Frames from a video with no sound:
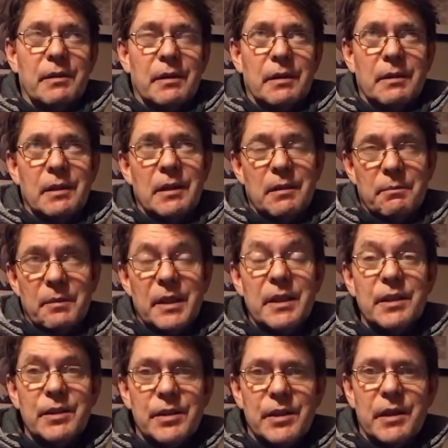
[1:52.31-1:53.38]
little
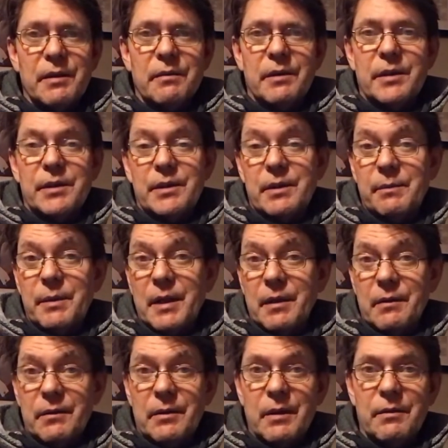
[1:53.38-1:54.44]
mini series
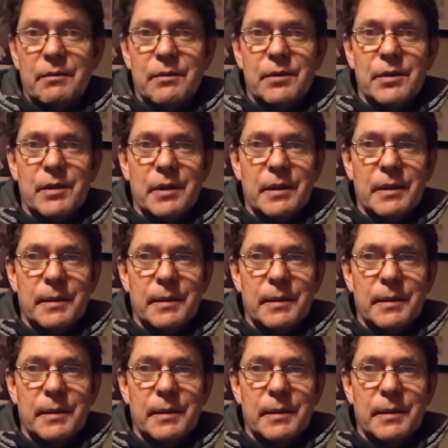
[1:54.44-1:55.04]
about those